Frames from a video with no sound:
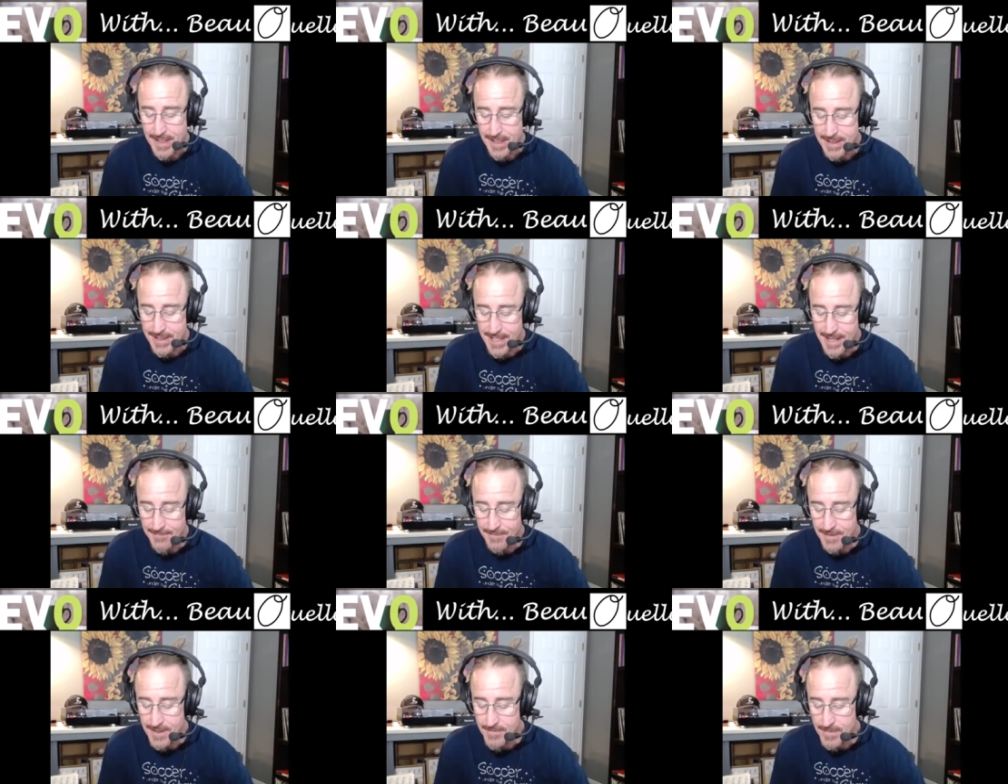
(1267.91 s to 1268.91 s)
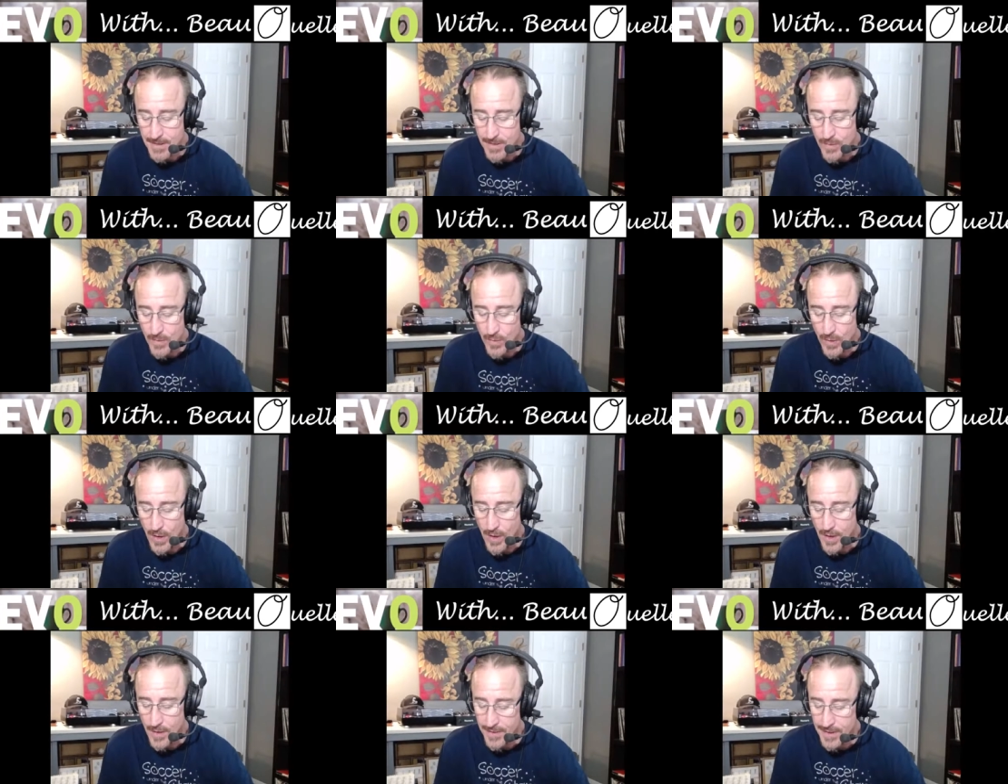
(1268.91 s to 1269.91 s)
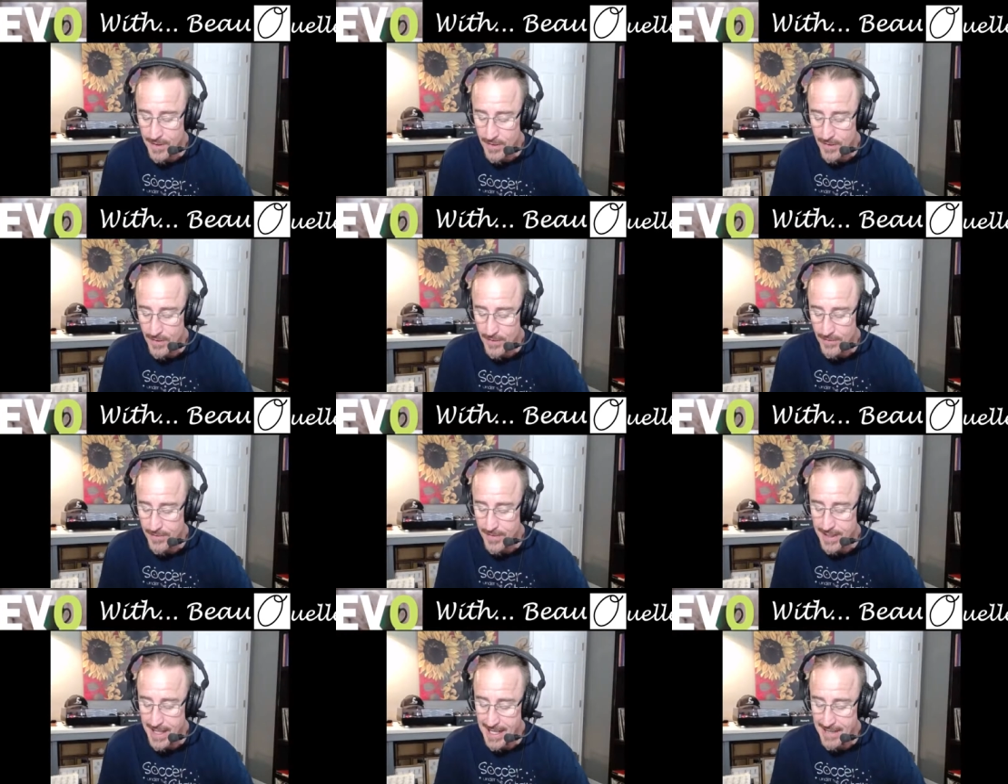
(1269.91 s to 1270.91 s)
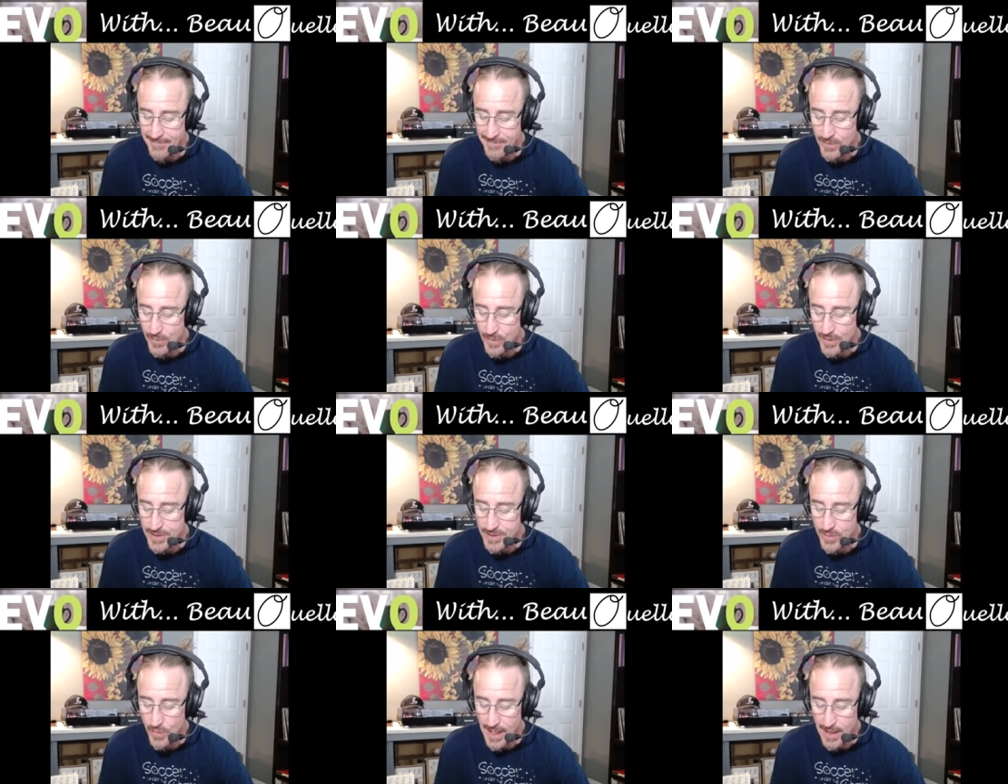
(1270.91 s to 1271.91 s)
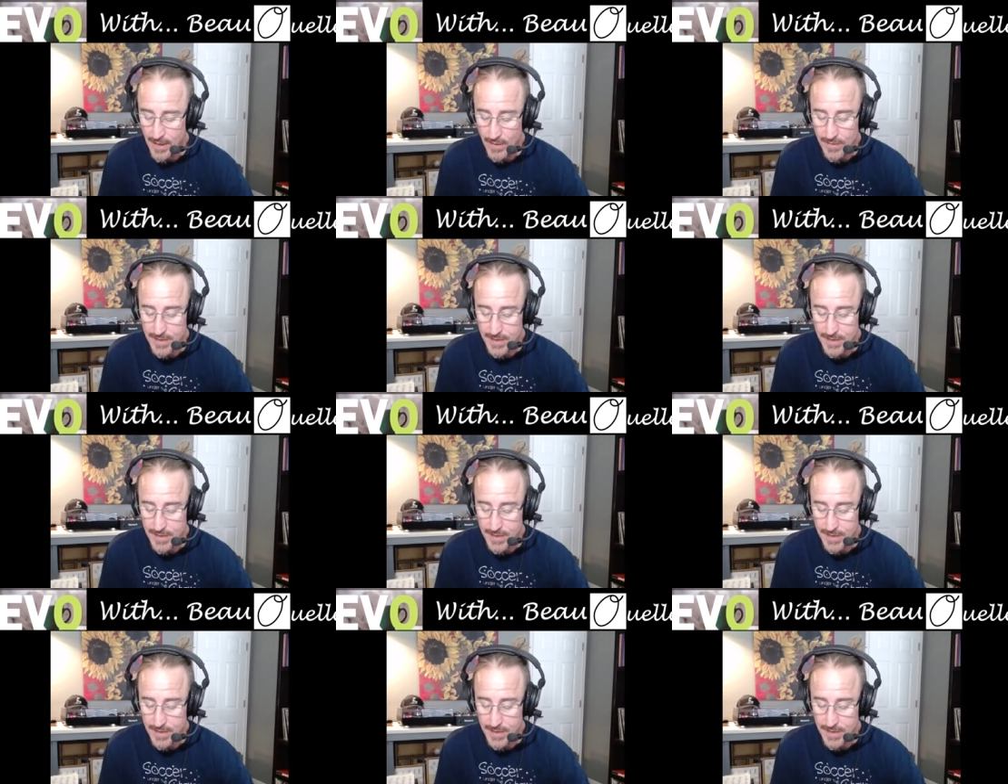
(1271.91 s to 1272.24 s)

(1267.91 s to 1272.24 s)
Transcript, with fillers: The Nephilim were on the earth and afterward as well,